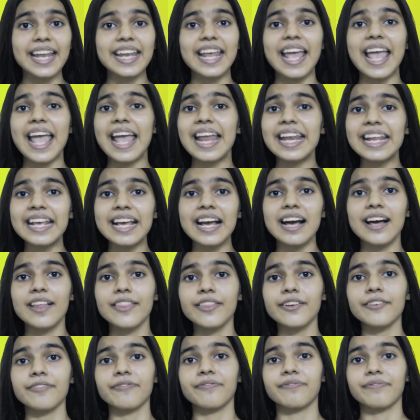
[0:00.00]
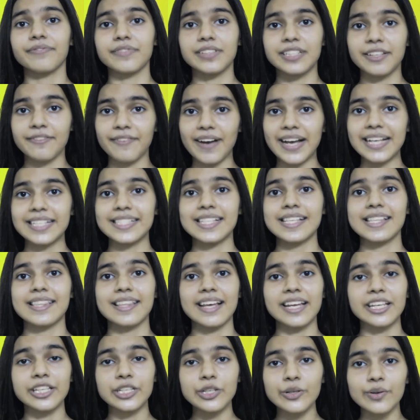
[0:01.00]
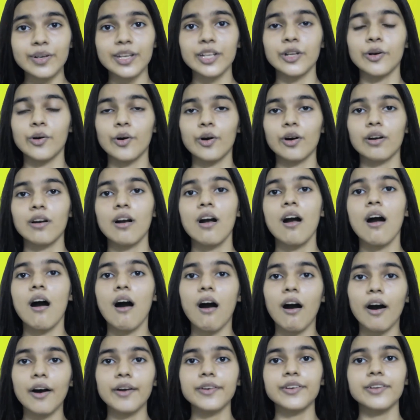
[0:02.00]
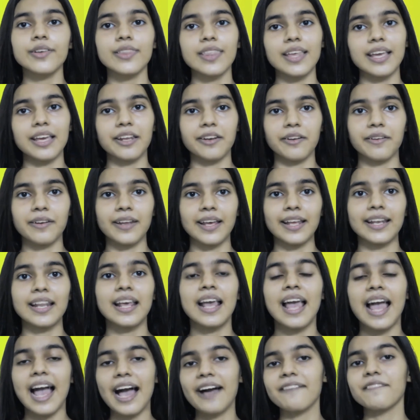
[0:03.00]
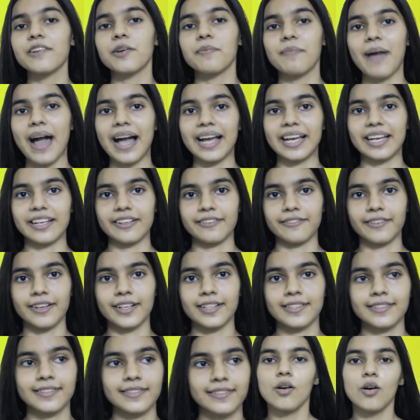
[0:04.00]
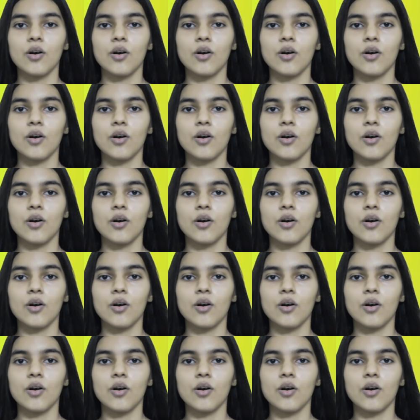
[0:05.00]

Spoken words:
and any other devices that you can hook onto the internet have a MAC address.